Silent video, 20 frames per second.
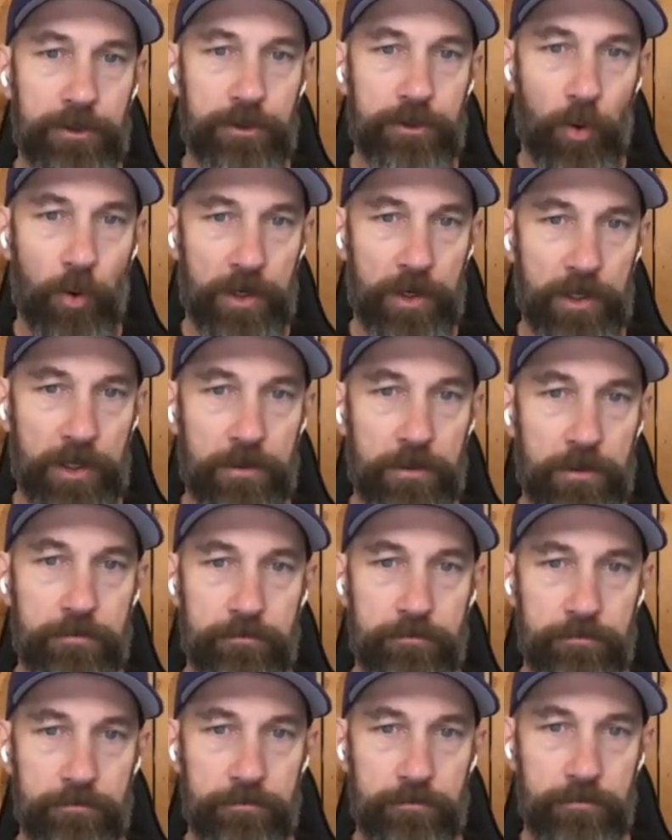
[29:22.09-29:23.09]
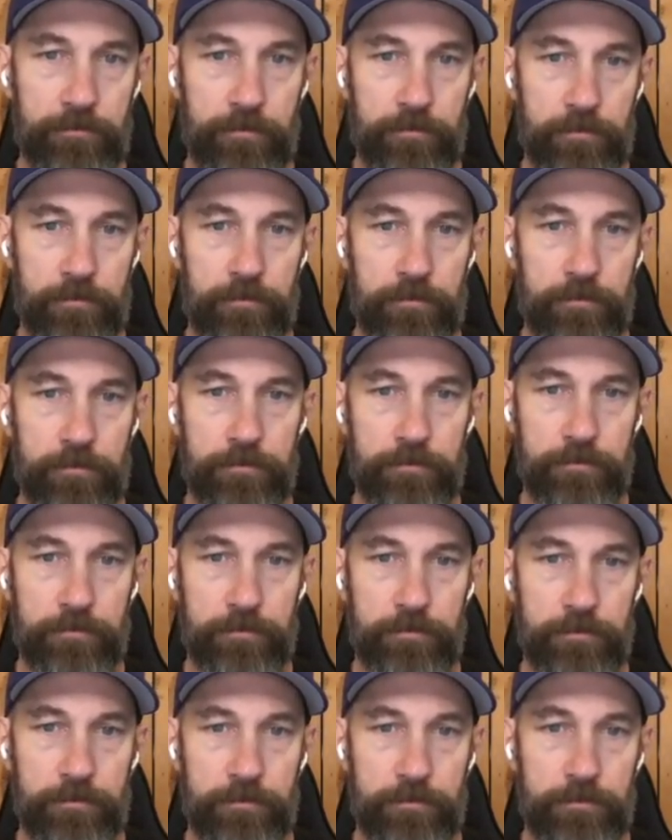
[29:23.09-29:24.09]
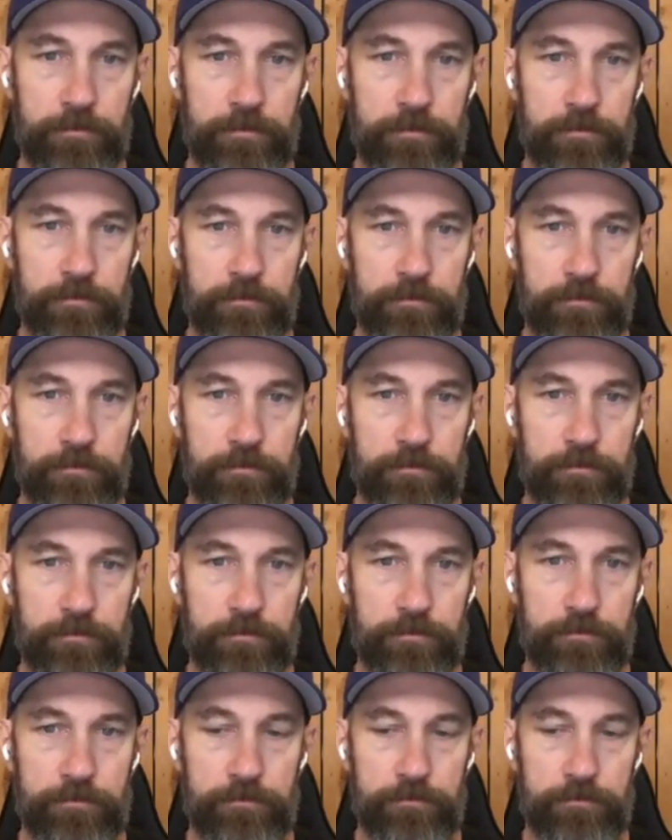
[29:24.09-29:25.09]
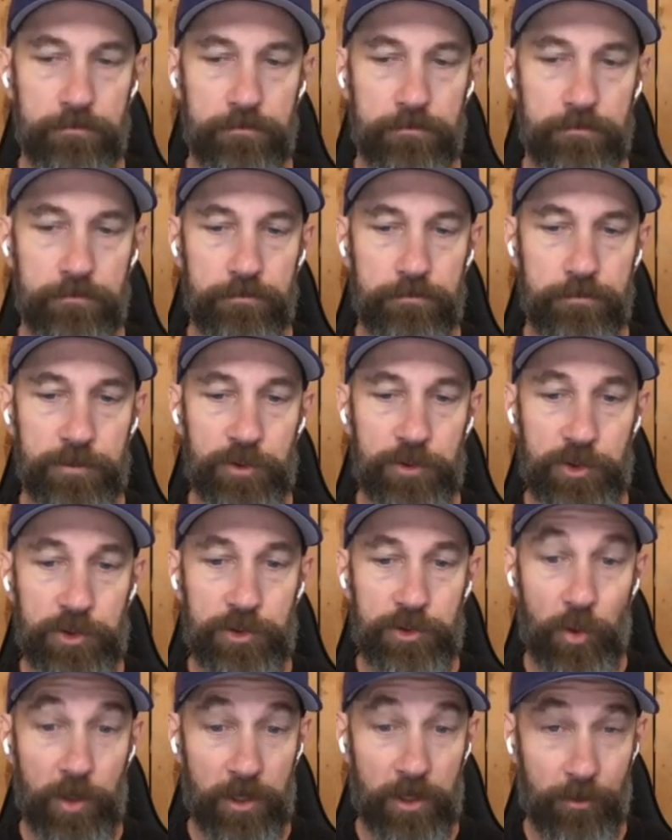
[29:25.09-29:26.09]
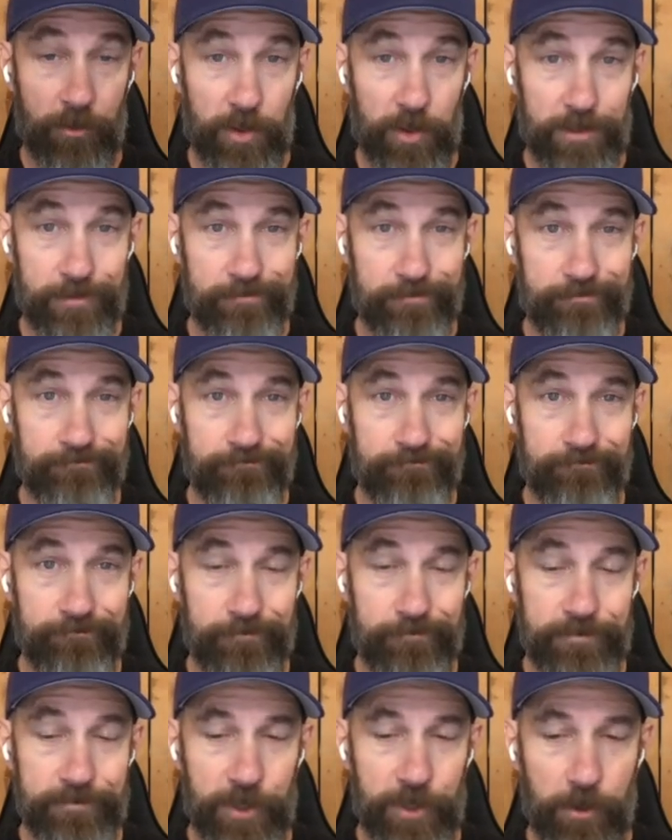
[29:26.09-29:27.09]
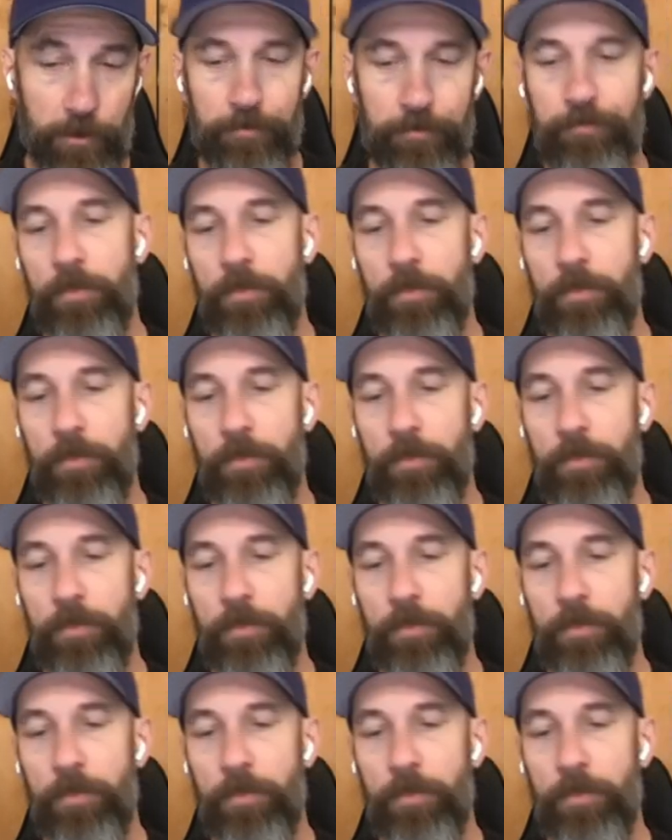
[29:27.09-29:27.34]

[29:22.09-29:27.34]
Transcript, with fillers: 2023. So.